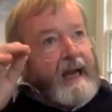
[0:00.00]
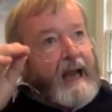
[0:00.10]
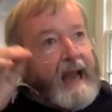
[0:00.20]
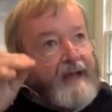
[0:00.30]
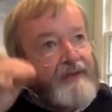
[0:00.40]

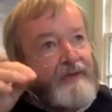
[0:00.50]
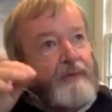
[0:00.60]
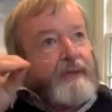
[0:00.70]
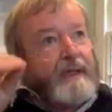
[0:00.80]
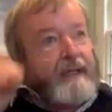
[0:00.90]
as
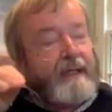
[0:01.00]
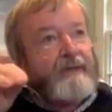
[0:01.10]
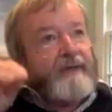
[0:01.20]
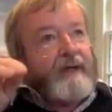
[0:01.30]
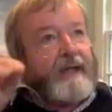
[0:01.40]
you
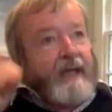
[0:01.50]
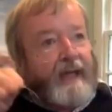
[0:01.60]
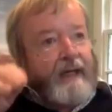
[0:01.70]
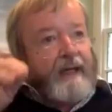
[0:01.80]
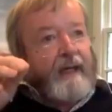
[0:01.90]
begin to
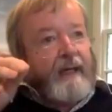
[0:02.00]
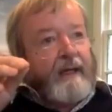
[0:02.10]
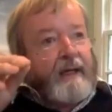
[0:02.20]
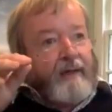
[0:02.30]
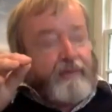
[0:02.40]
gain
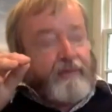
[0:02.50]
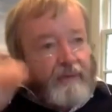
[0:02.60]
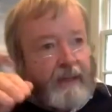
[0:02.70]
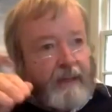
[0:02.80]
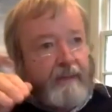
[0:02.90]
a
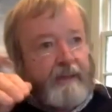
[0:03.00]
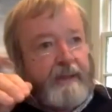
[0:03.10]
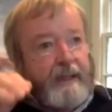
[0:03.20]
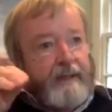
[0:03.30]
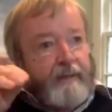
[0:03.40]

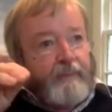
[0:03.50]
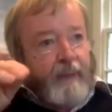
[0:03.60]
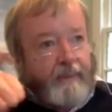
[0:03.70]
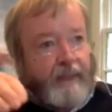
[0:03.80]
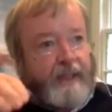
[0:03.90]
foothold and you
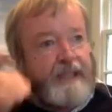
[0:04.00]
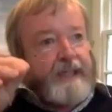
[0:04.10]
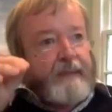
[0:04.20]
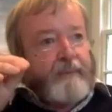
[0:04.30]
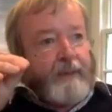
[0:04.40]

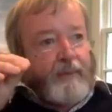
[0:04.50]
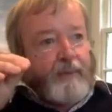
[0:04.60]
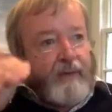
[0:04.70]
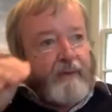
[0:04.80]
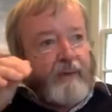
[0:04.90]
publish and
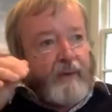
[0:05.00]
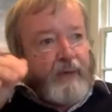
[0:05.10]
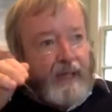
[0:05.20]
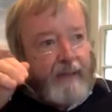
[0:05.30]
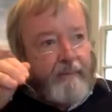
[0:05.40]
people know your
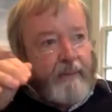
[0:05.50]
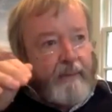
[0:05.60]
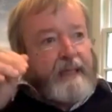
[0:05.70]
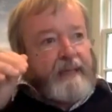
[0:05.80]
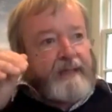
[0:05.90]
name,
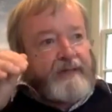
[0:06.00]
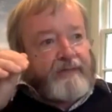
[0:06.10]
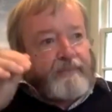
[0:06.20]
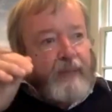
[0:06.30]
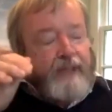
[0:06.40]

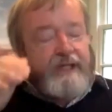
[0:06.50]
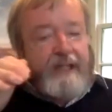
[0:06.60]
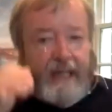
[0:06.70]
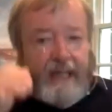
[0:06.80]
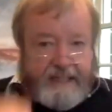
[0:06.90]
there's much
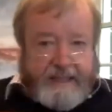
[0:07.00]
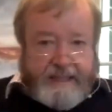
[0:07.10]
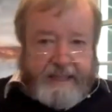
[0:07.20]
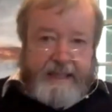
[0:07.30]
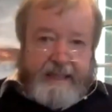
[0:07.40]

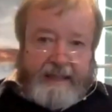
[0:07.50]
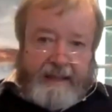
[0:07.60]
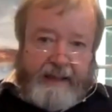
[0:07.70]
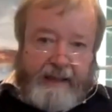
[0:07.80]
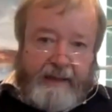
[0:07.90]
less
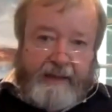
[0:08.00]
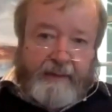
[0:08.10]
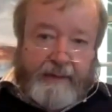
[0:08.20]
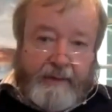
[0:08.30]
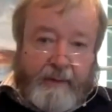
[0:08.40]
likelihood
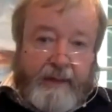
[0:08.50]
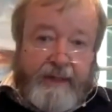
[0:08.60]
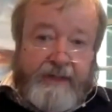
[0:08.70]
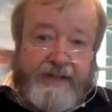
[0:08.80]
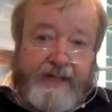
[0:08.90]
that you're
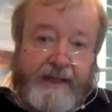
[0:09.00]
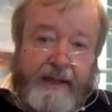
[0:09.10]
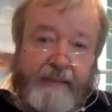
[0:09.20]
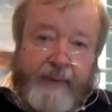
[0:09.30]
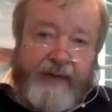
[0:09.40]
going to
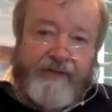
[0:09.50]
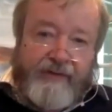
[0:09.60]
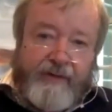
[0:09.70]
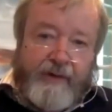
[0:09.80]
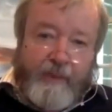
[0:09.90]
suddenly embrace
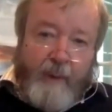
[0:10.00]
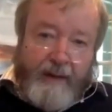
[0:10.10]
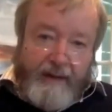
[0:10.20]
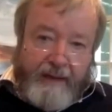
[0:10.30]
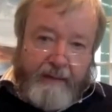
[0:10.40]
a new
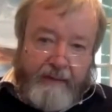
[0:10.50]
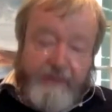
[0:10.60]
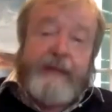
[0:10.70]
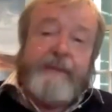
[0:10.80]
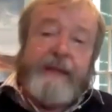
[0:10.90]
idea,
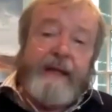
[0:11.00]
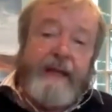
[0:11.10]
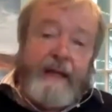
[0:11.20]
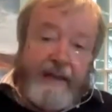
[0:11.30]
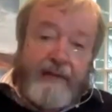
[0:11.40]
which may be
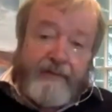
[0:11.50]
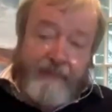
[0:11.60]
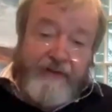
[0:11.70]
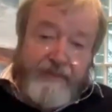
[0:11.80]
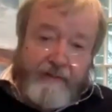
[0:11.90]
in the
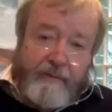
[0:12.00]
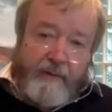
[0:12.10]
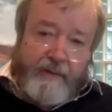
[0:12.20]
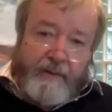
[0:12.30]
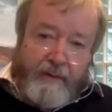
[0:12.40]
face of
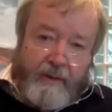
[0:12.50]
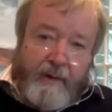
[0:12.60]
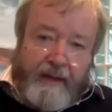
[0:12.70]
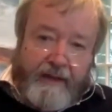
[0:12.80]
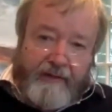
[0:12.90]
what your
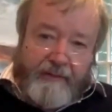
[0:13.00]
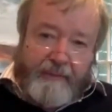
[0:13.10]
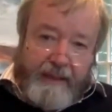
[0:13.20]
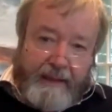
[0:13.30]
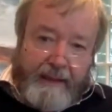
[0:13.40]
colleagues
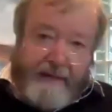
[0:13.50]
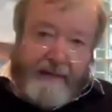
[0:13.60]
believe